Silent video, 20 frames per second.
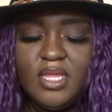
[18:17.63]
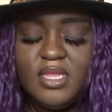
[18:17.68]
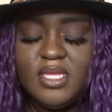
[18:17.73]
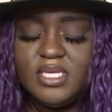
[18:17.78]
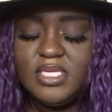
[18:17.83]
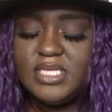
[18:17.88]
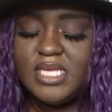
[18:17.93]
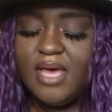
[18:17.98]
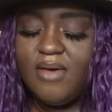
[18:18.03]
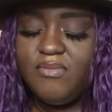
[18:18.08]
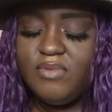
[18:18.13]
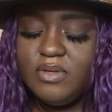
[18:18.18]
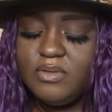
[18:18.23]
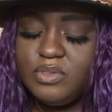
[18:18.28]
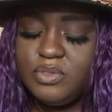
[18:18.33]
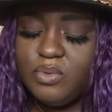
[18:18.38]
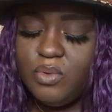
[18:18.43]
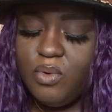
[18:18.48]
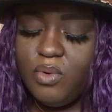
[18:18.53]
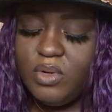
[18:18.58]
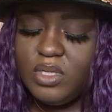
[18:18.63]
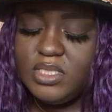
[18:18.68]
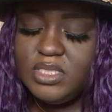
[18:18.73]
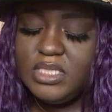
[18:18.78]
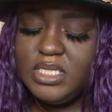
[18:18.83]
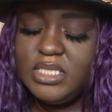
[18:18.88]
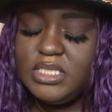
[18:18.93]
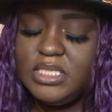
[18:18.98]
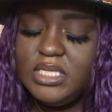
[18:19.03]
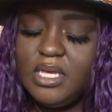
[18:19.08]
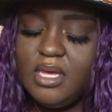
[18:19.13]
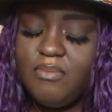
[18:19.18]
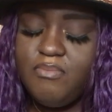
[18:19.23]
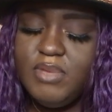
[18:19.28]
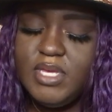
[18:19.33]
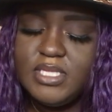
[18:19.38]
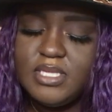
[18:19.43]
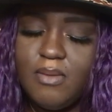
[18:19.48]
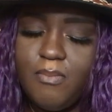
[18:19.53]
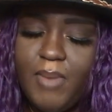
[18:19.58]
The Seven of Swords, this
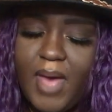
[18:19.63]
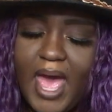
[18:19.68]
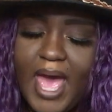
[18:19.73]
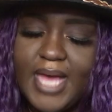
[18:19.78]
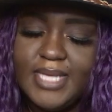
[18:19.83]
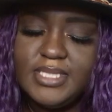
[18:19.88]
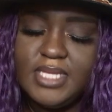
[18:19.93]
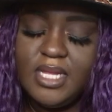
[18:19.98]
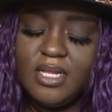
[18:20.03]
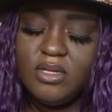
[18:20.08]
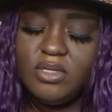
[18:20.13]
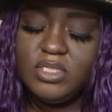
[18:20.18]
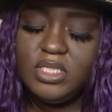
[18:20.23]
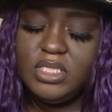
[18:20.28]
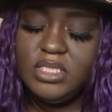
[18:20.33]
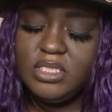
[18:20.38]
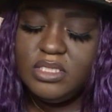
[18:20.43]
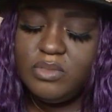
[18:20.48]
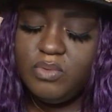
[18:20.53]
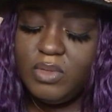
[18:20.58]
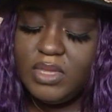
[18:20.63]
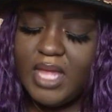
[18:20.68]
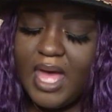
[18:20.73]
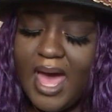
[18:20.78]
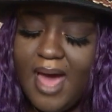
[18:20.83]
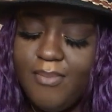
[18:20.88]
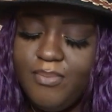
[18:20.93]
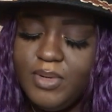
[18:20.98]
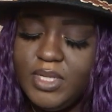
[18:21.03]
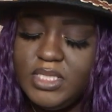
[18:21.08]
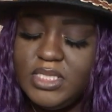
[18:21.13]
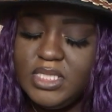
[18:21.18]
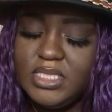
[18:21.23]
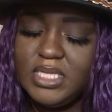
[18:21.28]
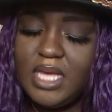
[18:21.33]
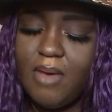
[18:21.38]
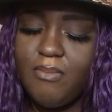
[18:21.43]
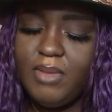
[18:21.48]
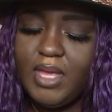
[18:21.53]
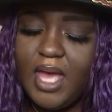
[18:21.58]
could be some past energy just with the High
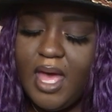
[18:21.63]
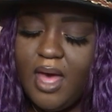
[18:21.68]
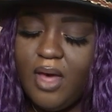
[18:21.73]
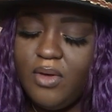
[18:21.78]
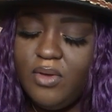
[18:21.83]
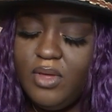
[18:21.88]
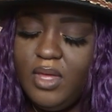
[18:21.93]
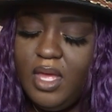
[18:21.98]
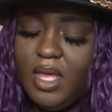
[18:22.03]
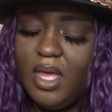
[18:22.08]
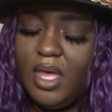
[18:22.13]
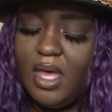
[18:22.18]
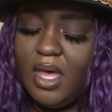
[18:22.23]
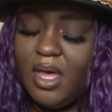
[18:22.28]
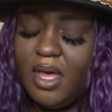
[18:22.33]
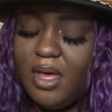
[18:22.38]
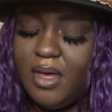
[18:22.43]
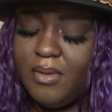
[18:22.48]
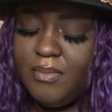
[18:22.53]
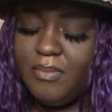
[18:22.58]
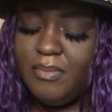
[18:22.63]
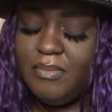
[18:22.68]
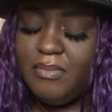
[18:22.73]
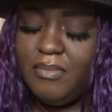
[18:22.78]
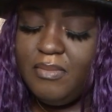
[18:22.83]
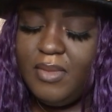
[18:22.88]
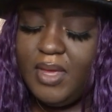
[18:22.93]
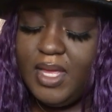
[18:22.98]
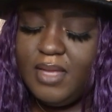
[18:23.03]
Priestess coming out um,